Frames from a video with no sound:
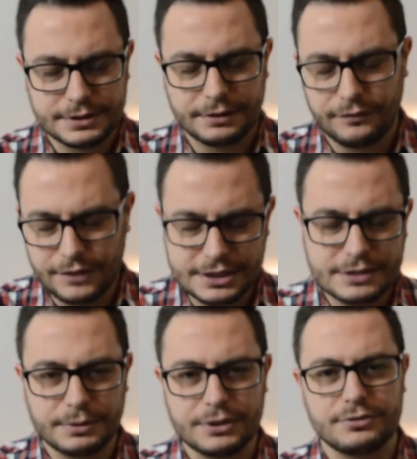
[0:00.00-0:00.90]
So if this is
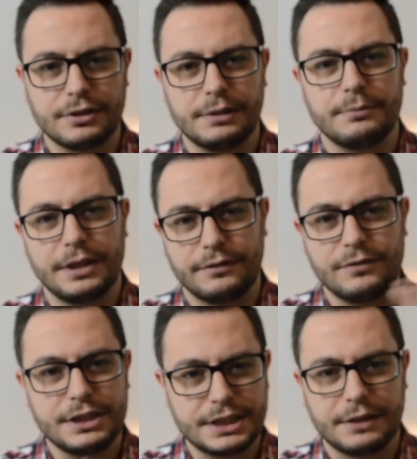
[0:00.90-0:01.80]
what you're struggling with,
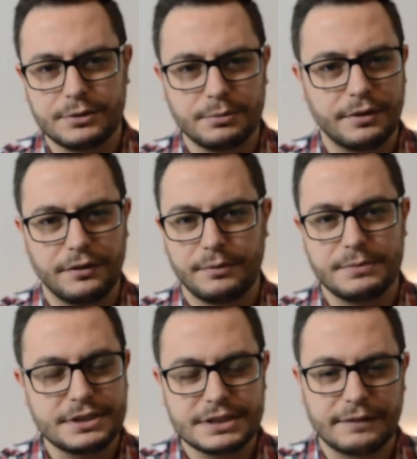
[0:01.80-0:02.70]
reach out to one of them. It
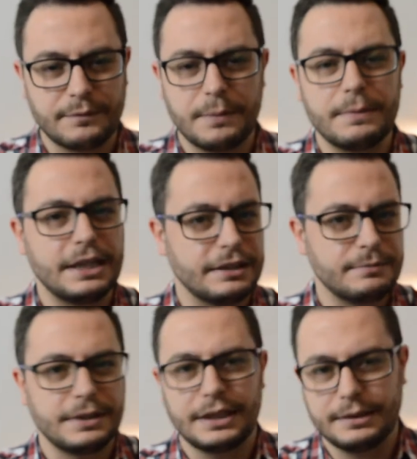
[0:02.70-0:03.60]
doesn't have to be me, it can
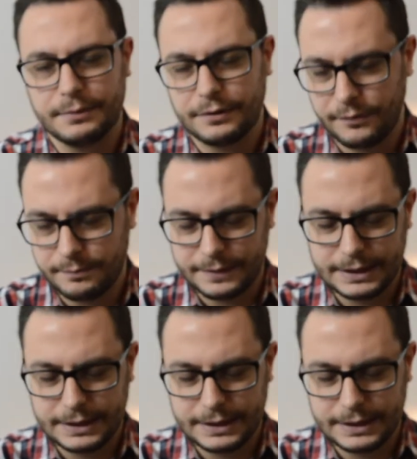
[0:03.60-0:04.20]
be any one of them.